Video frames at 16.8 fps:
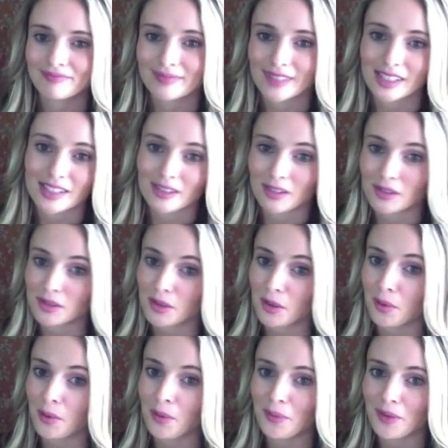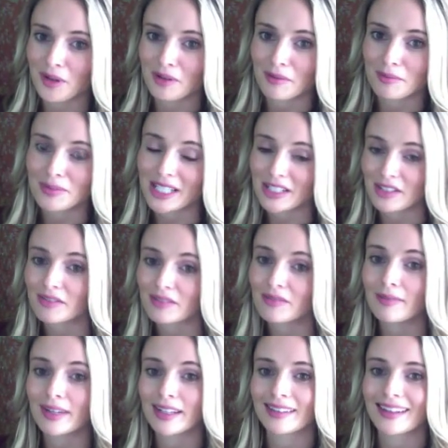That's also been an obsession of
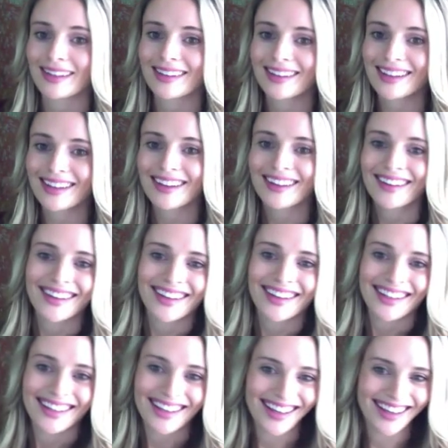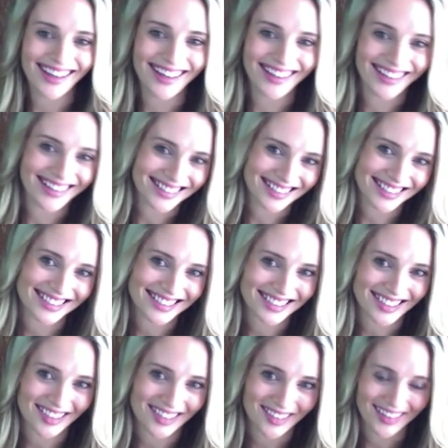mine lately.
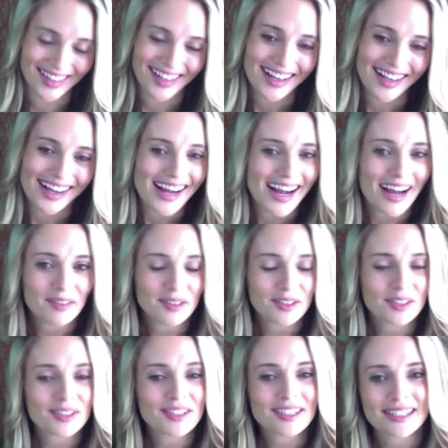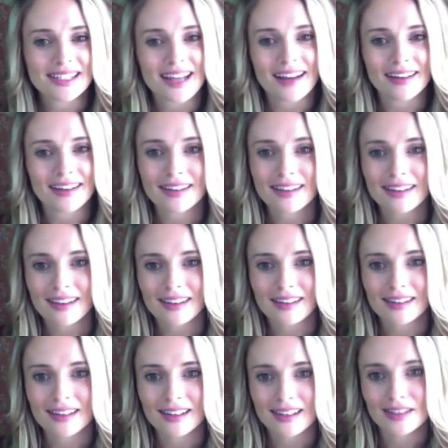So have a little snack and
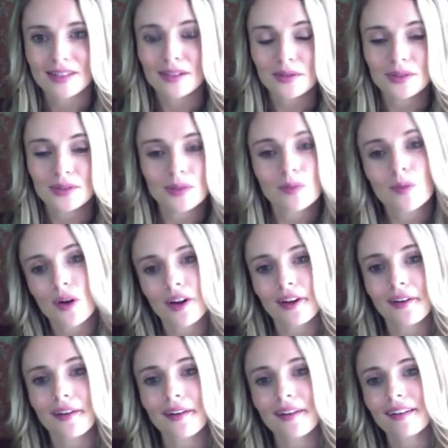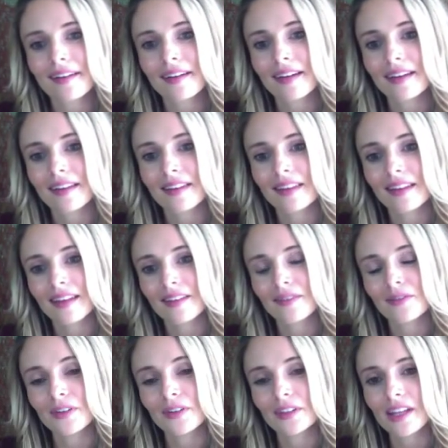then do some work, and then
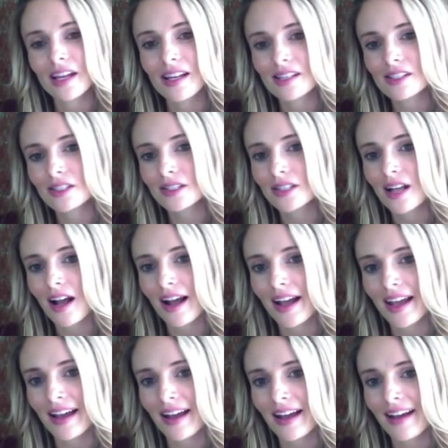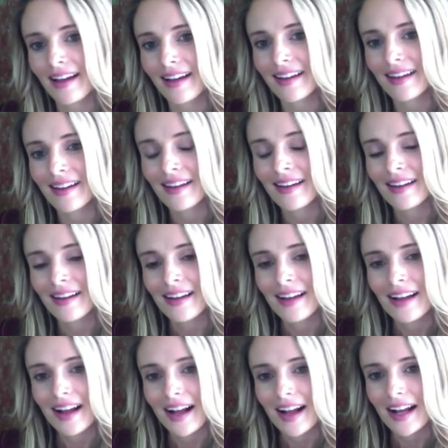for lunch
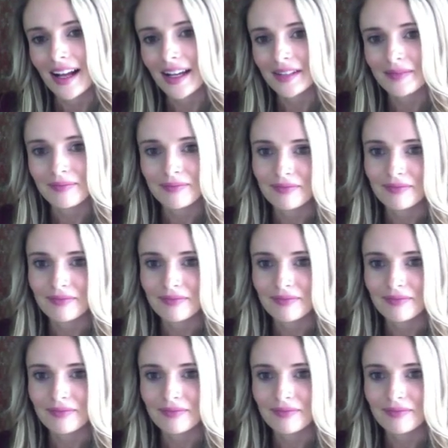I